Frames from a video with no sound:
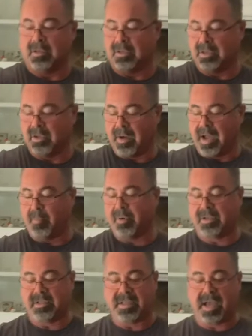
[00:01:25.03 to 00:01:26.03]
gonna go
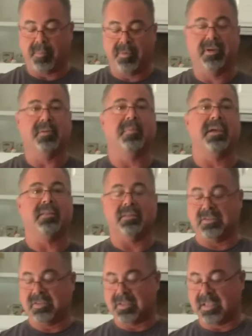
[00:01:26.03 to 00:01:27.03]
abracadabra and make
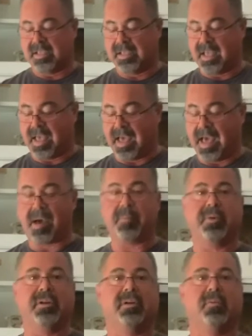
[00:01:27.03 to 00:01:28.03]
this thing
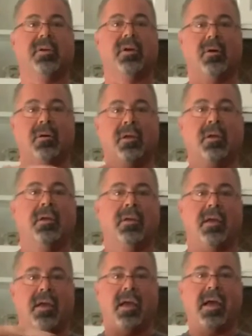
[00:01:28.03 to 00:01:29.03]
happen. Here we go.
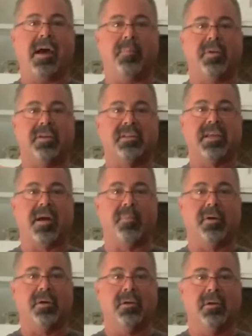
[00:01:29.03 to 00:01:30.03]

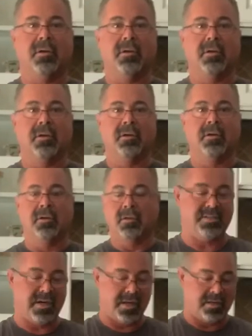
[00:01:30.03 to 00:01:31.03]
Abracadabra,
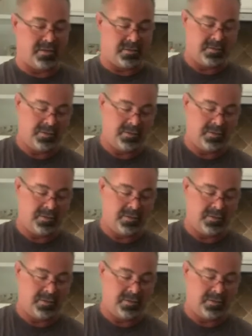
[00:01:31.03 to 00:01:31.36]
done.